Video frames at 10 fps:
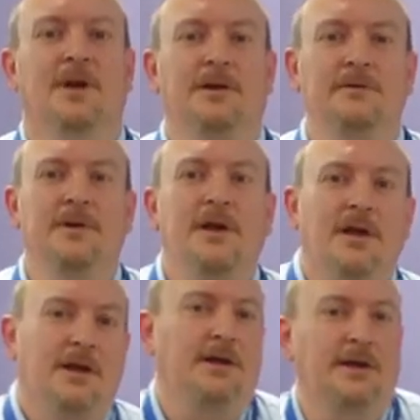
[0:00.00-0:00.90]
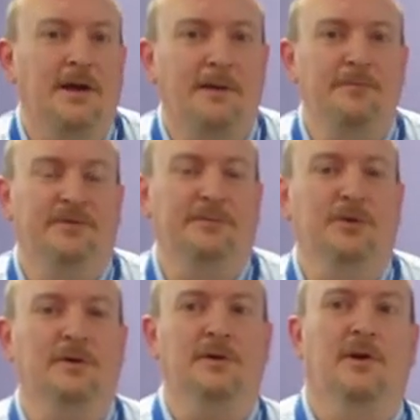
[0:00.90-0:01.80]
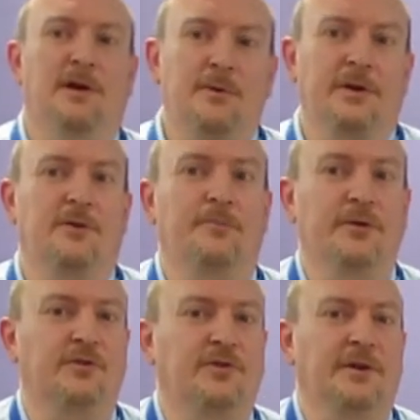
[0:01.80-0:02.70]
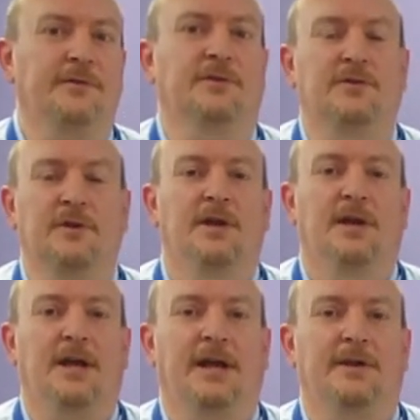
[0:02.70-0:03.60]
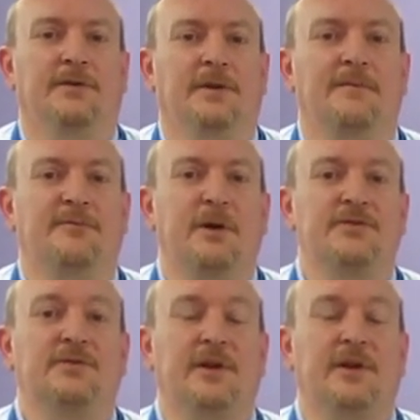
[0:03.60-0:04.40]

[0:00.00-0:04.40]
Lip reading: Hello, I'm Mr. Muir. I'm a computer science and information